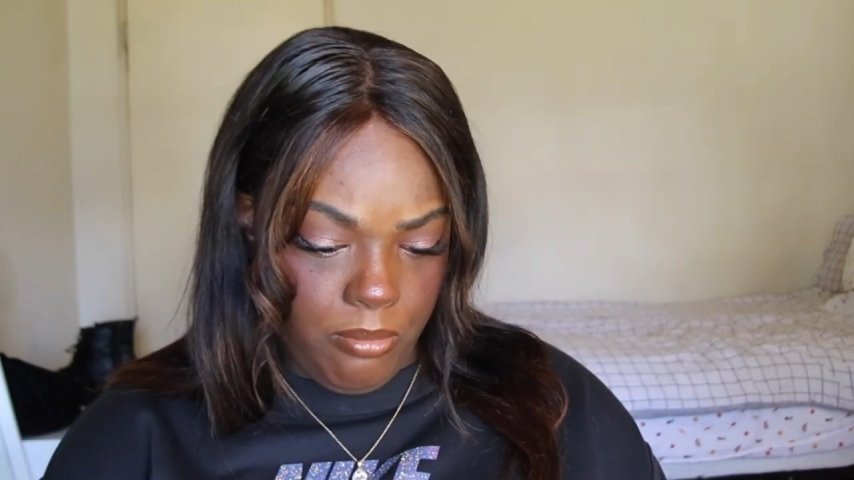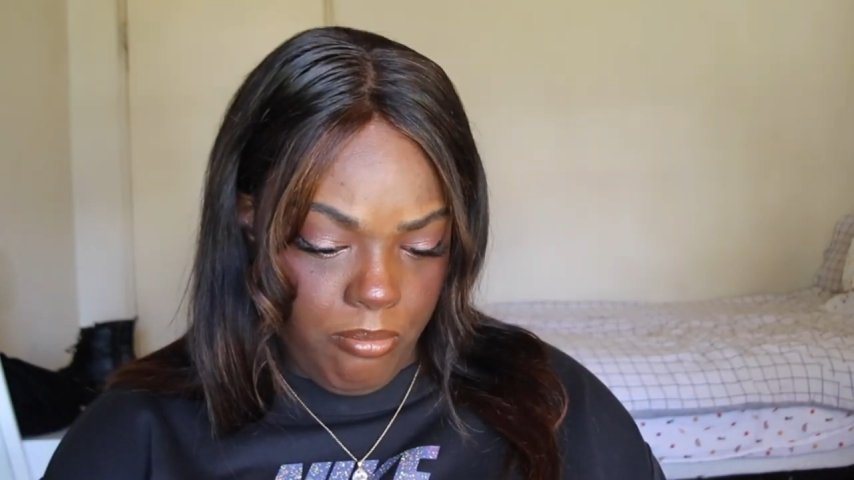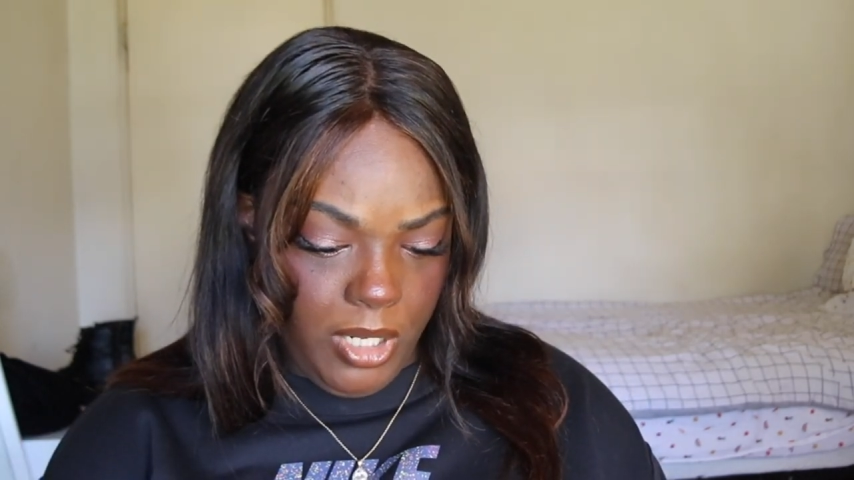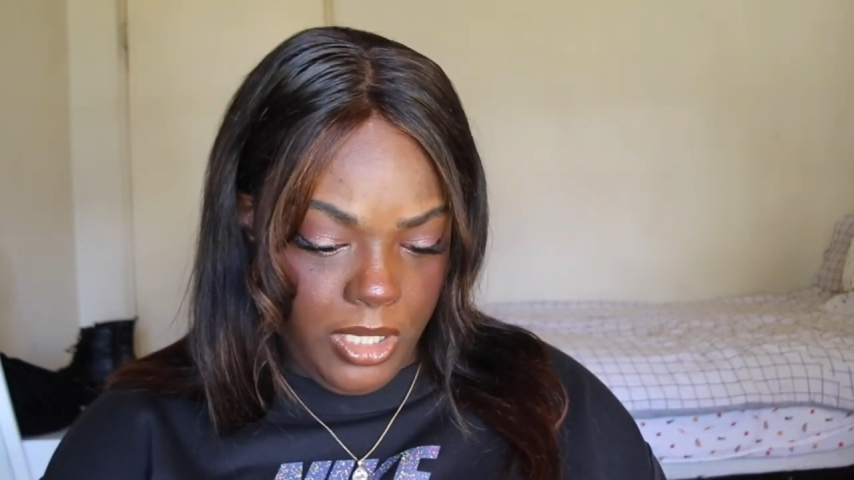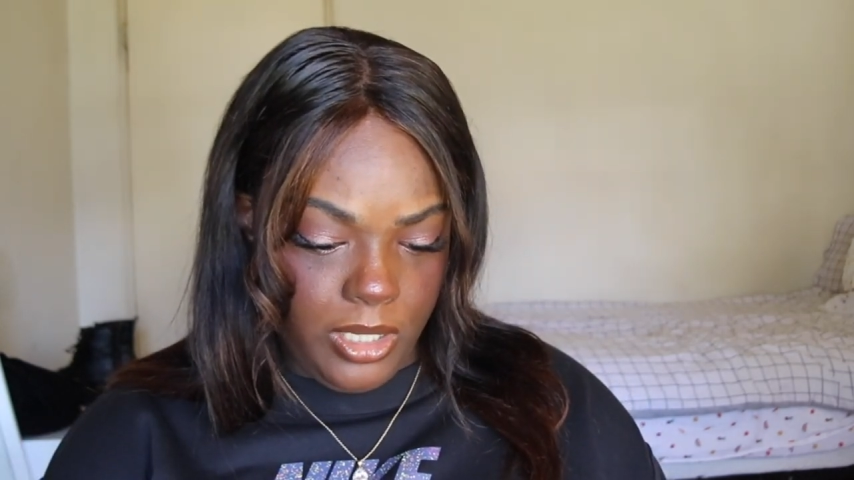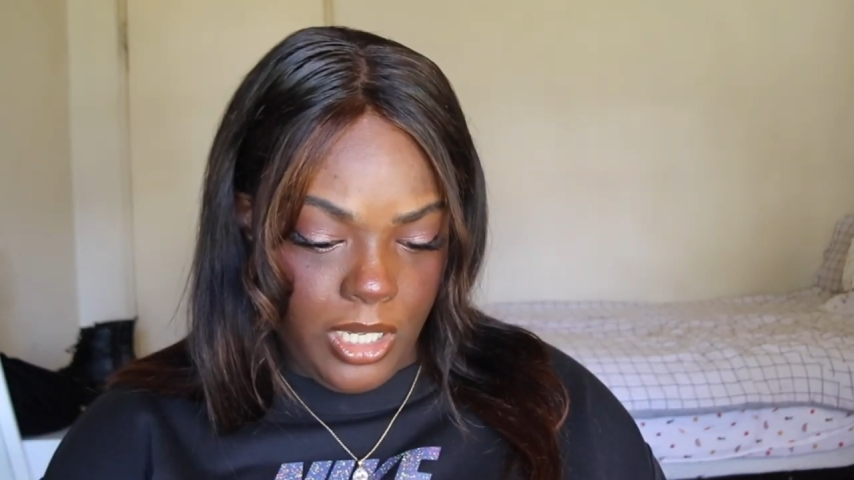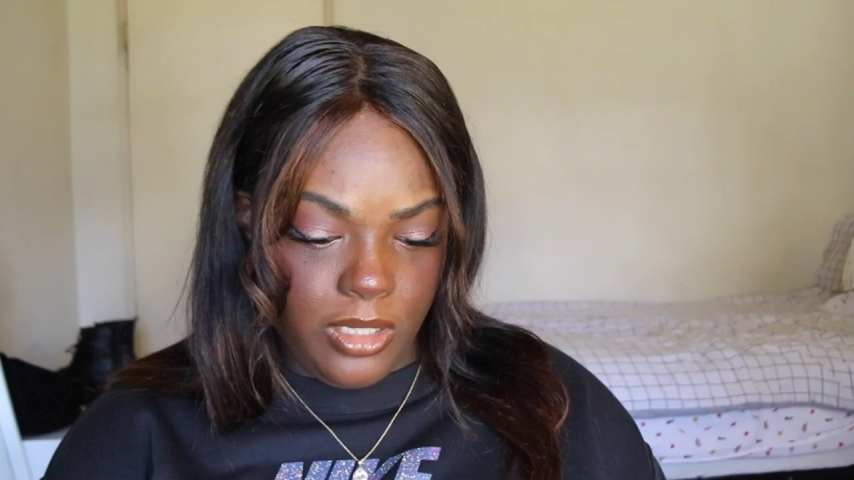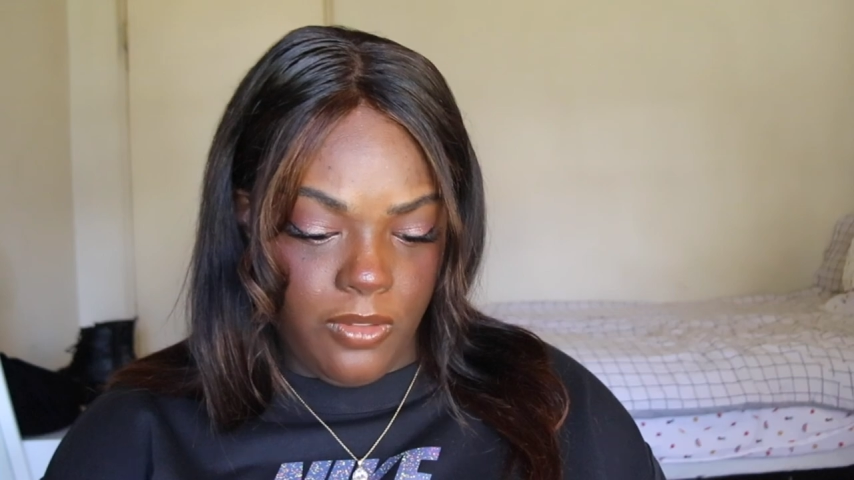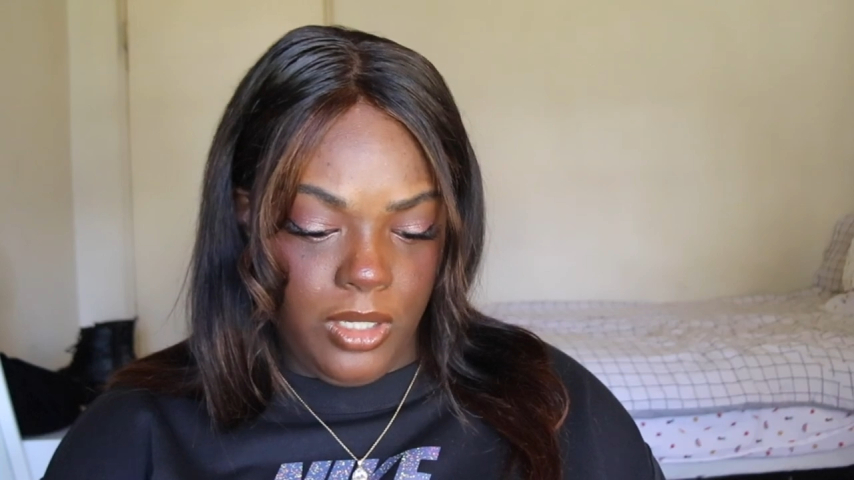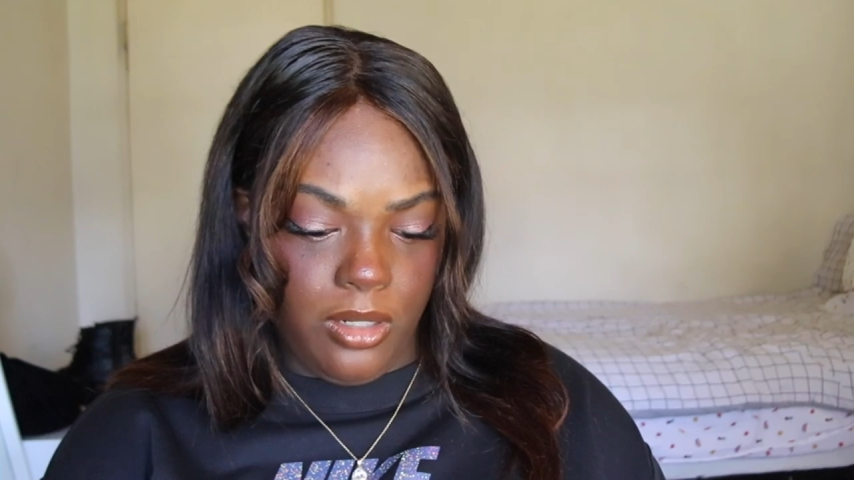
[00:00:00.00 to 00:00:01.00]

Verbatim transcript: mini size of the